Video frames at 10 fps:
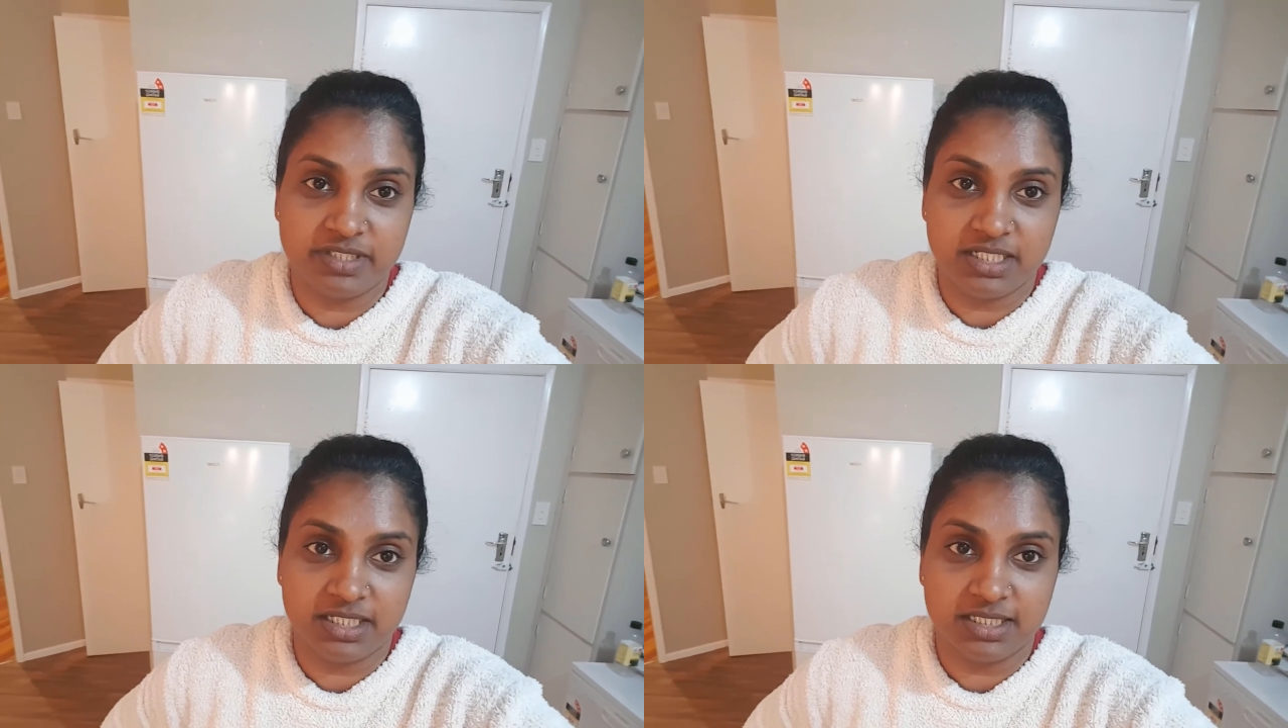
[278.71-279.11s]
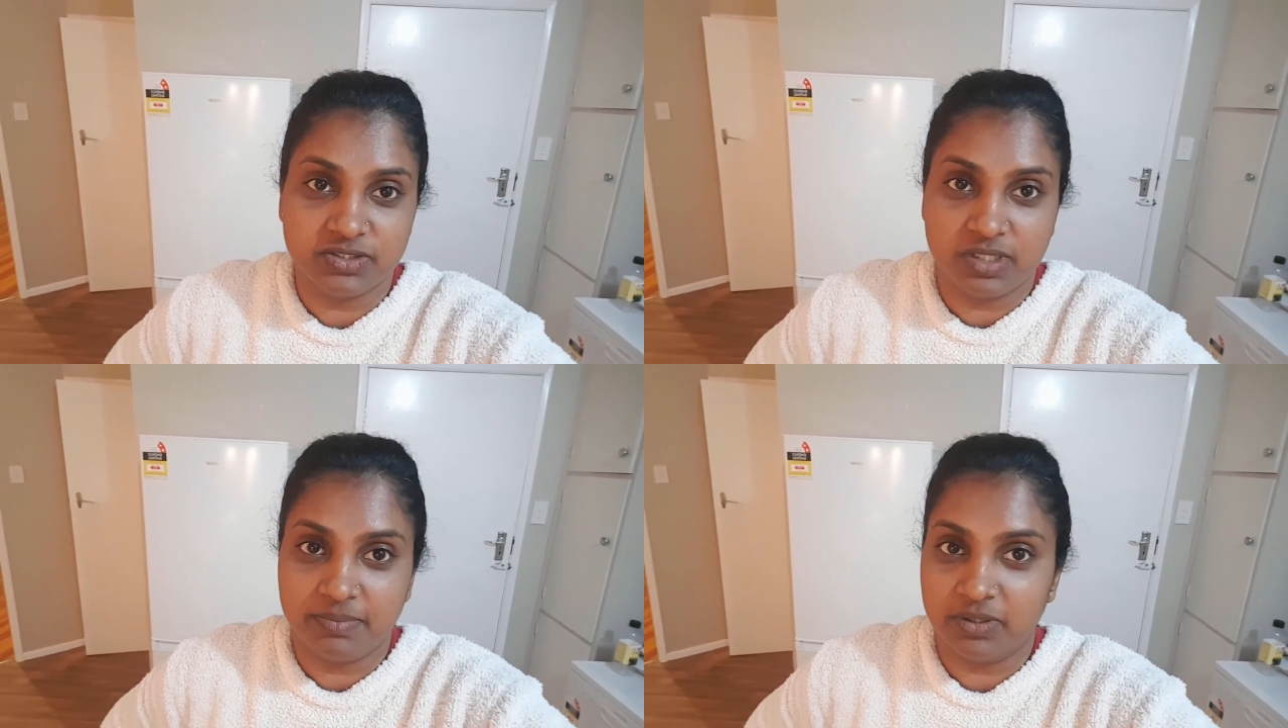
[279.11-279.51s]
dinner,
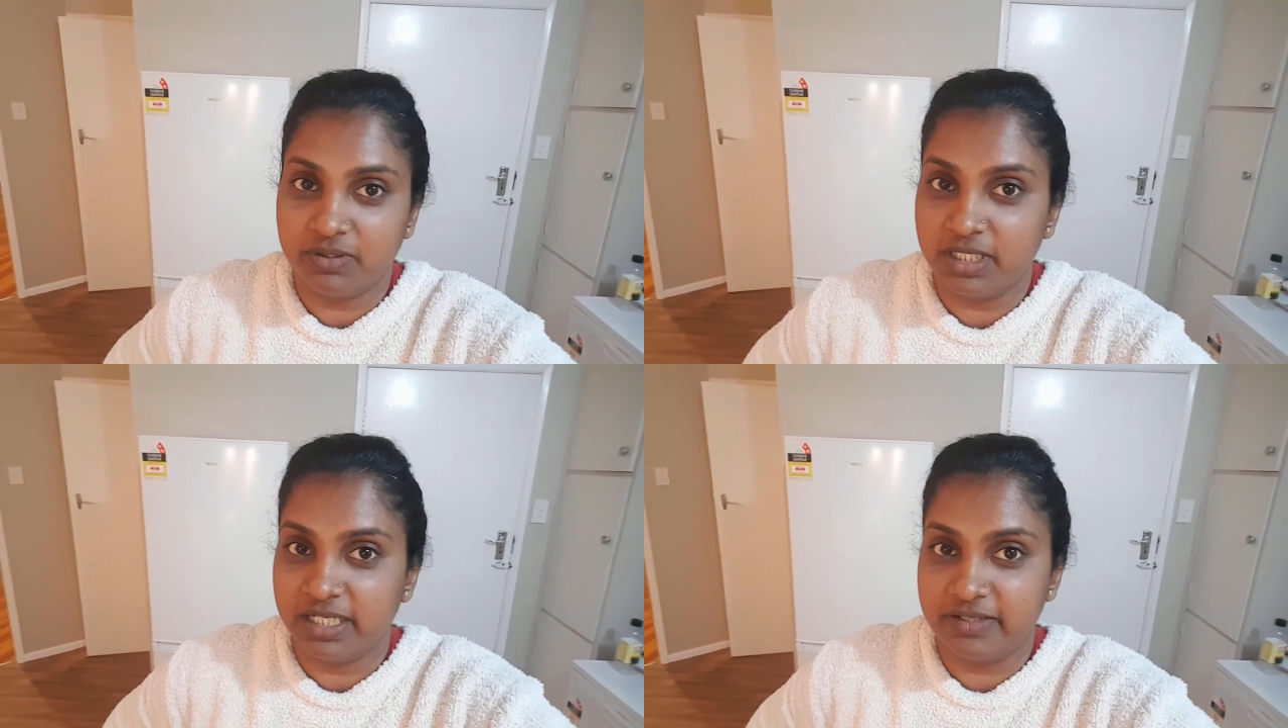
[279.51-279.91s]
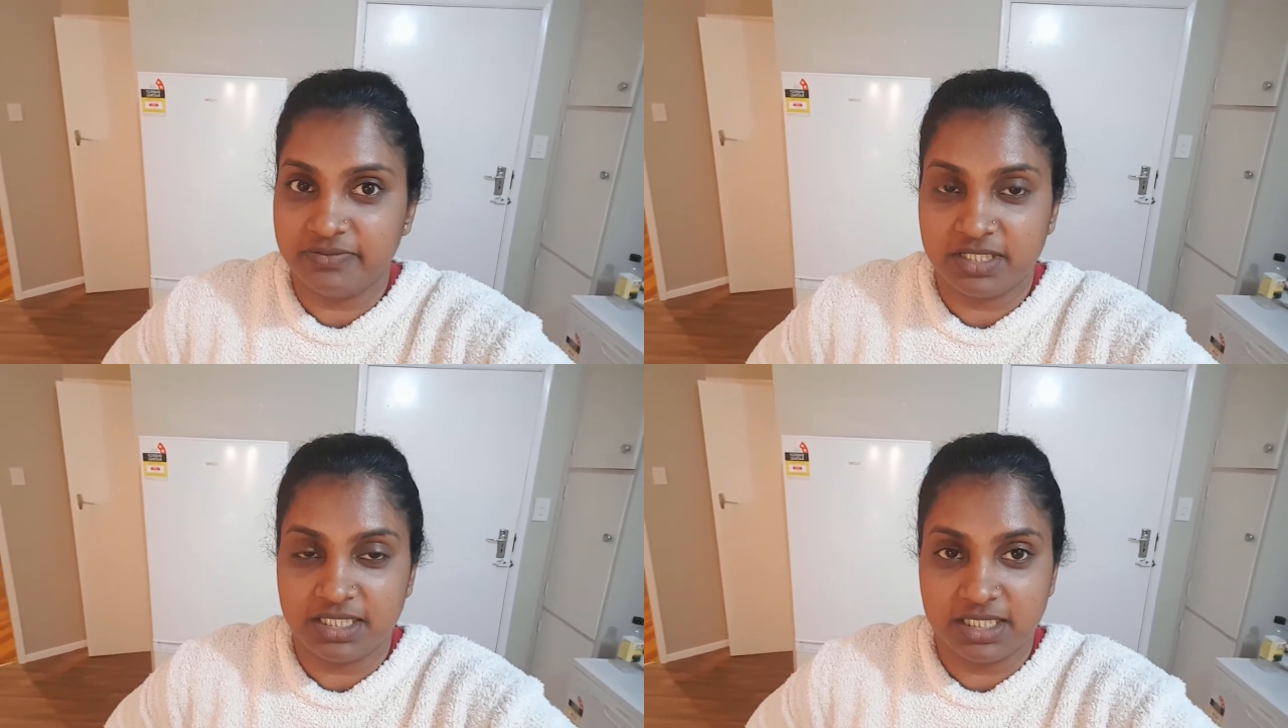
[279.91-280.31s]
so I'm not gonna
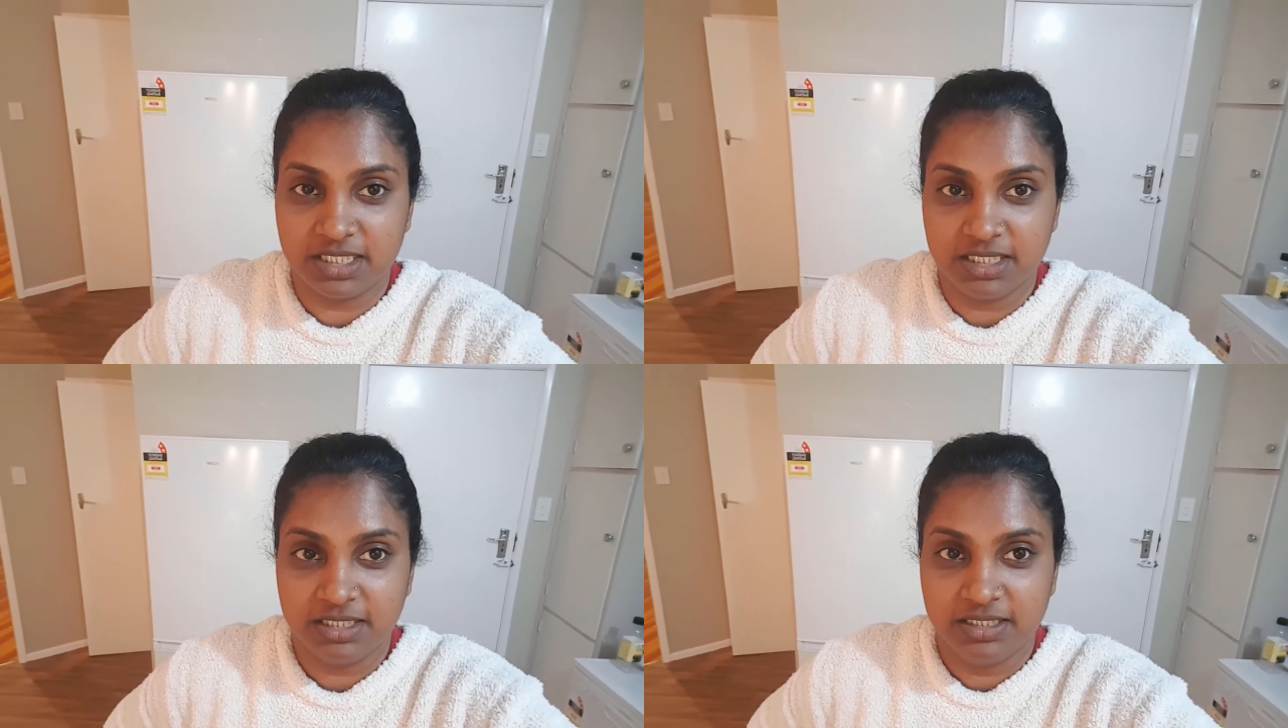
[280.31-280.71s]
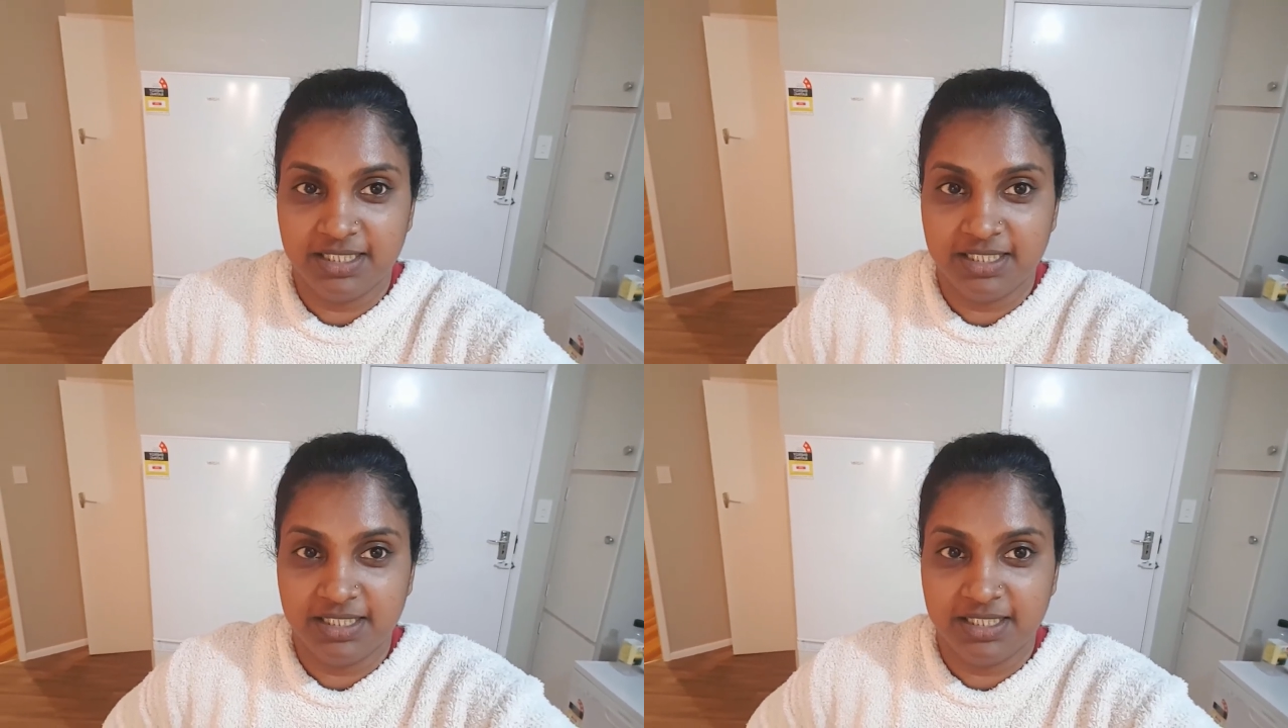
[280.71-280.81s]
have dinner.